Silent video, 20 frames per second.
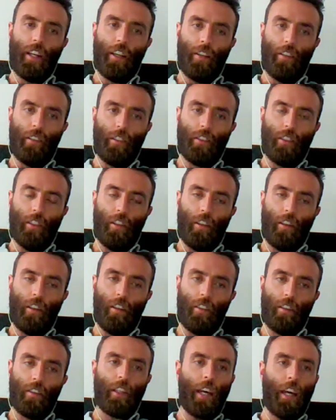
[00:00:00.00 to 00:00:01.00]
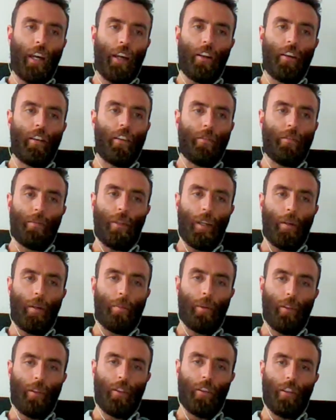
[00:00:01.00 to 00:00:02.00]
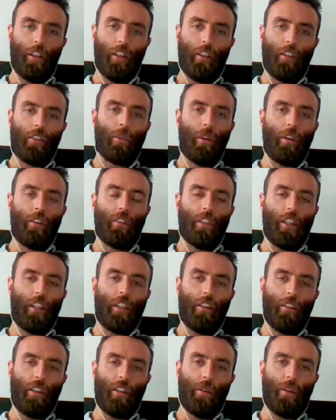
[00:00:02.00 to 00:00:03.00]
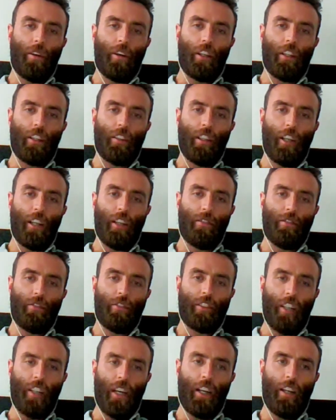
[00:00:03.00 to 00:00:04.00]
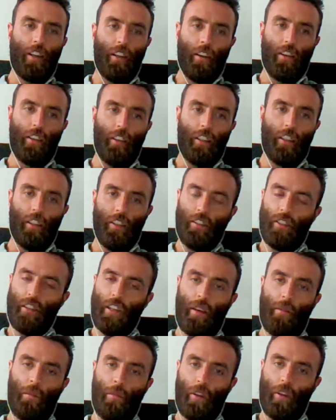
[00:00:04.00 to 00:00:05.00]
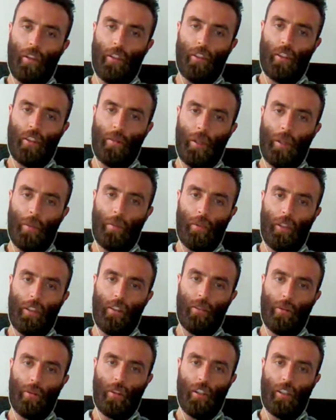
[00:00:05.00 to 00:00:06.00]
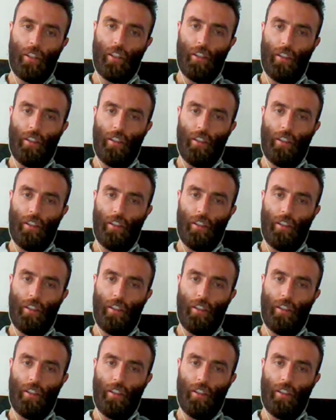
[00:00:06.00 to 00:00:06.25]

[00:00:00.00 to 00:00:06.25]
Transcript: and also getting people towards the end of their working life retired early, getting more younger people into work.